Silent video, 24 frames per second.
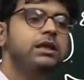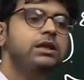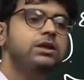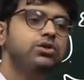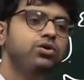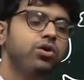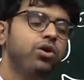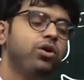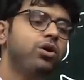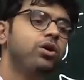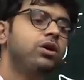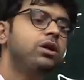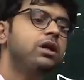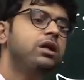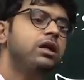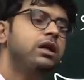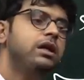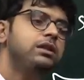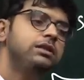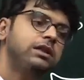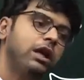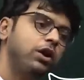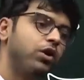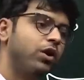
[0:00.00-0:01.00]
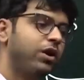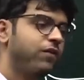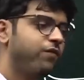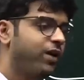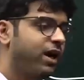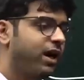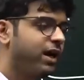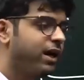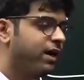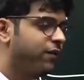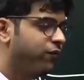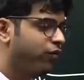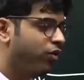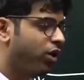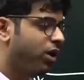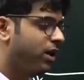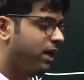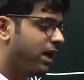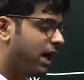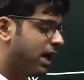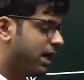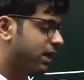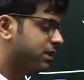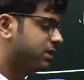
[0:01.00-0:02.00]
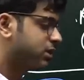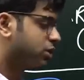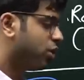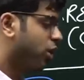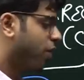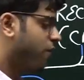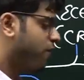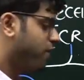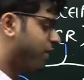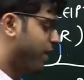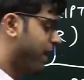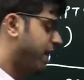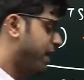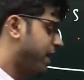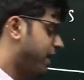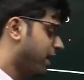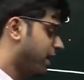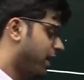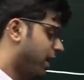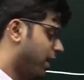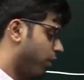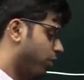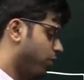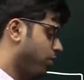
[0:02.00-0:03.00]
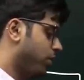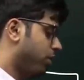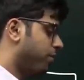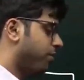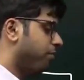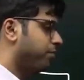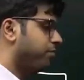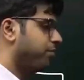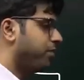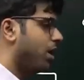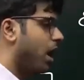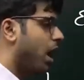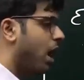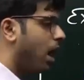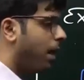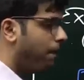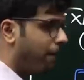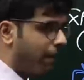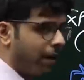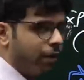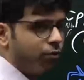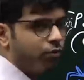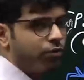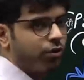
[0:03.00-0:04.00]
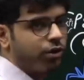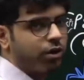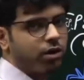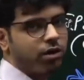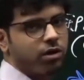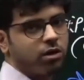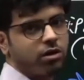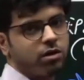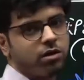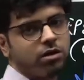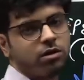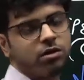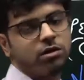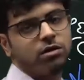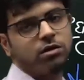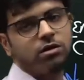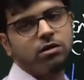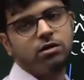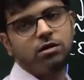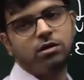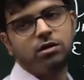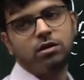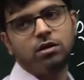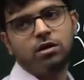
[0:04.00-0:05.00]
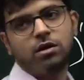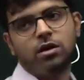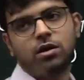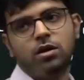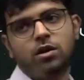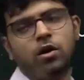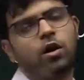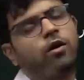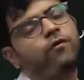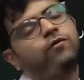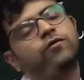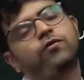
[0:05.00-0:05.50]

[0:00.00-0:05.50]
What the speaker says: So, chalo, if I give you a task of finding out the amount of